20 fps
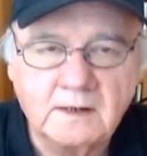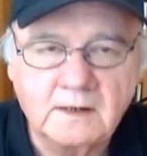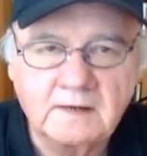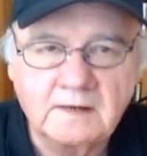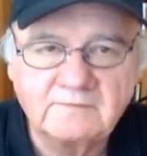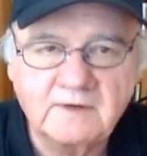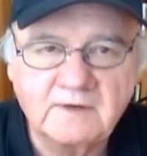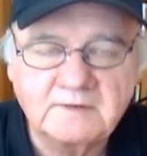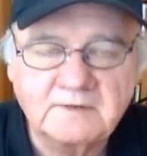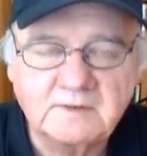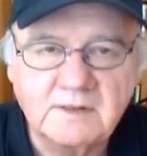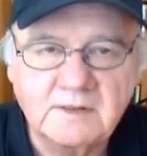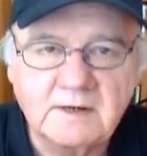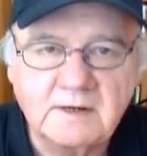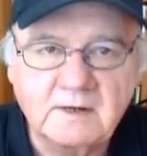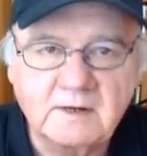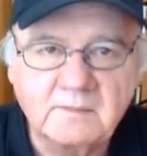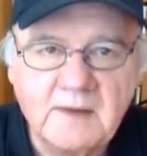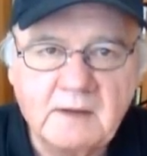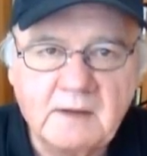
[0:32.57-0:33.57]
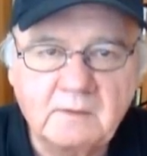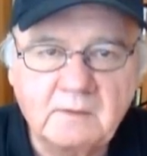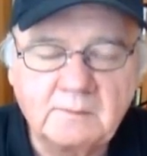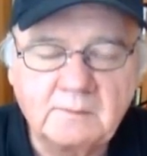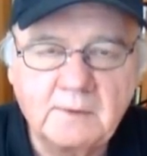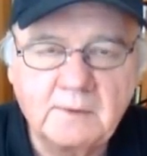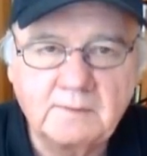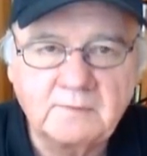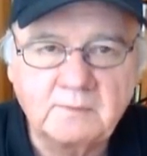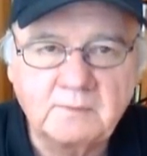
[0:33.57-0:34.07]
I've isolated a power
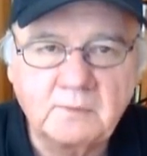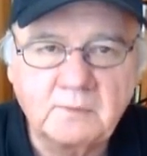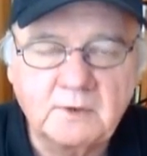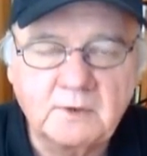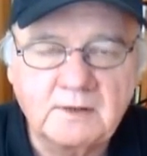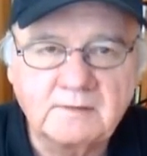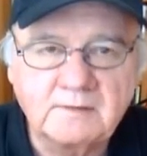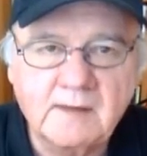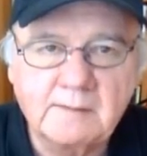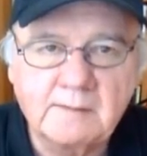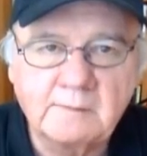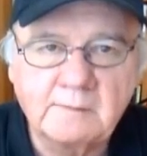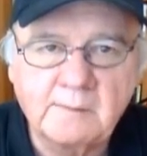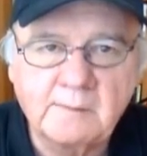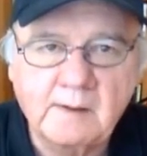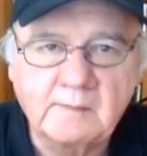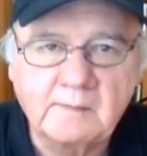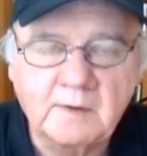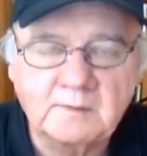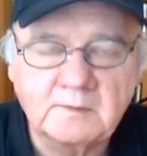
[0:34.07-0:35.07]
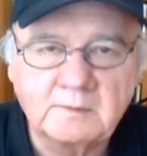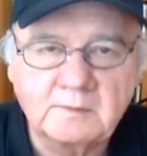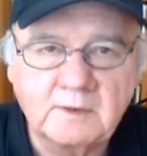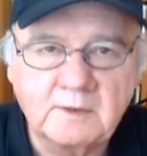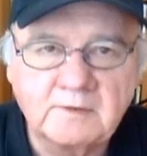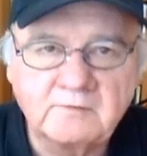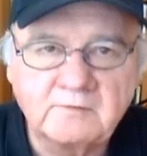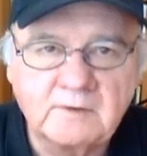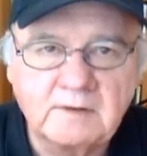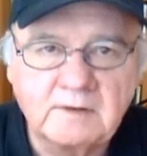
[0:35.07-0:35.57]
pup to put on top of my multiple
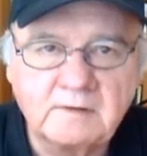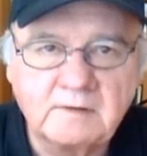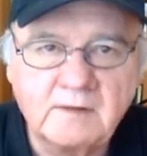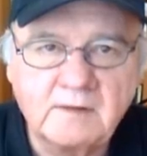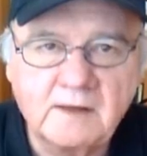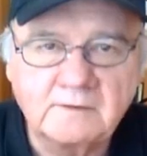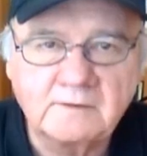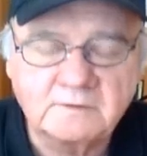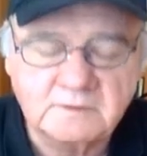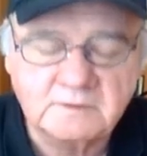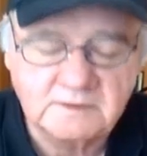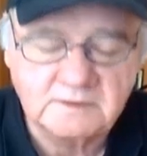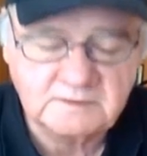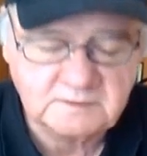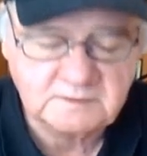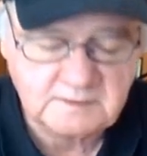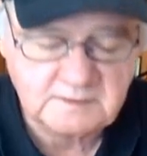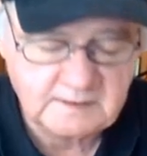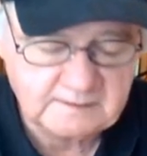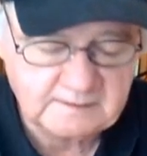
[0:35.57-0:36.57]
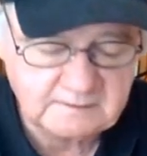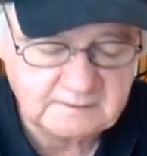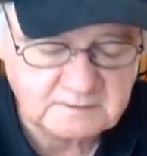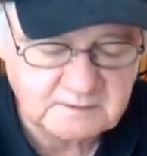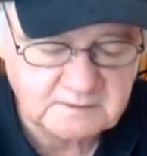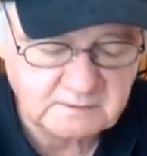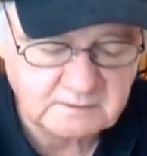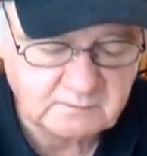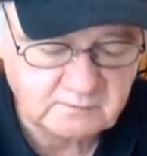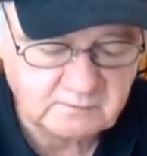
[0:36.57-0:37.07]
entry contenders list, and on
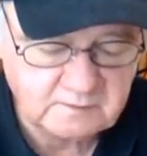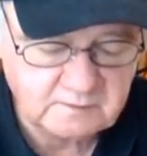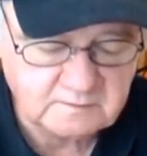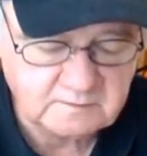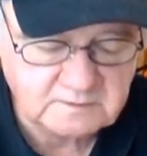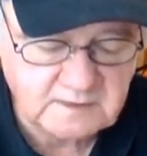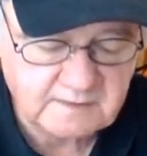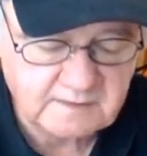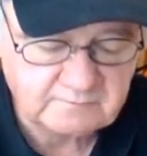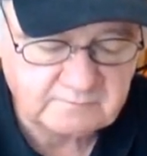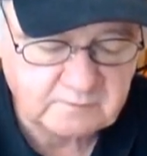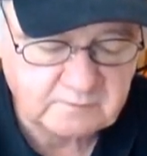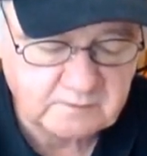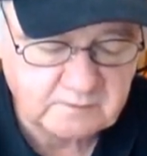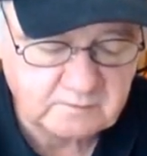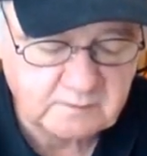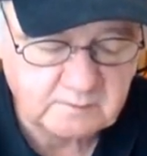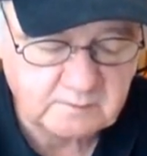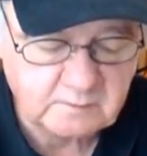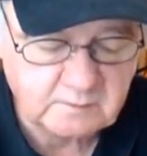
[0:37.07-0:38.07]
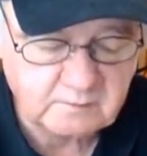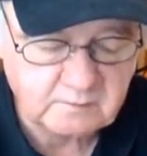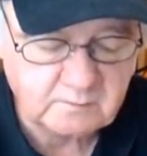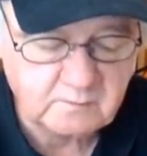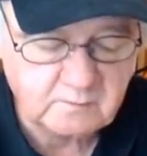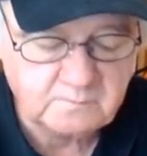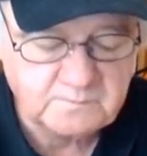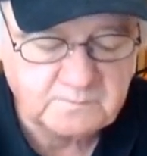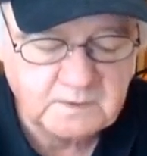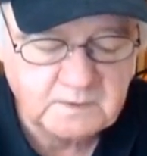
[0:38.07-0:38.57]
this entry this afternoon, number
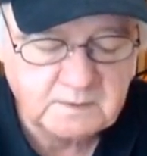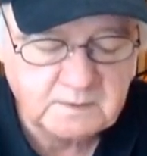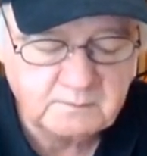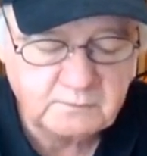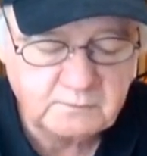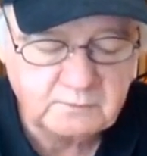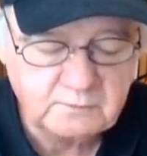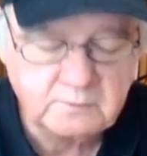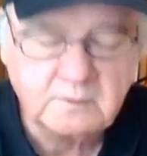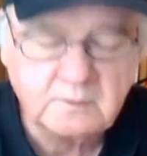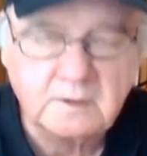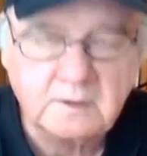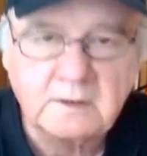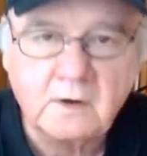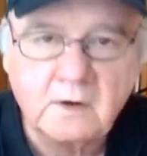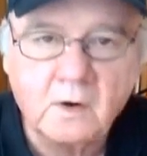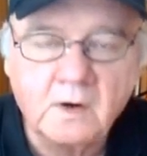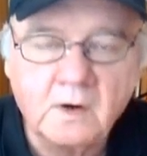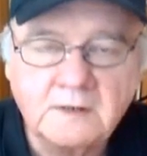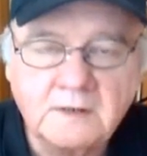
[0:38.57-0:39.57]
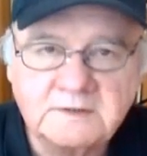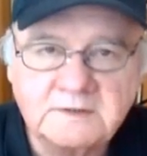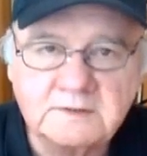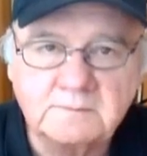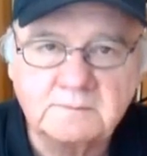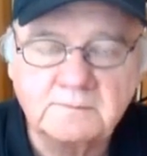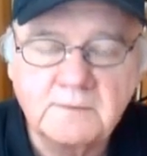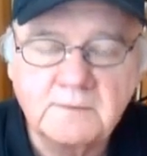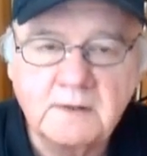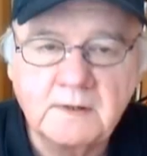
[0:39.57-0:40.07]
two, Purely
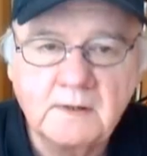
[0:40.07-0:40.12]
Awesome,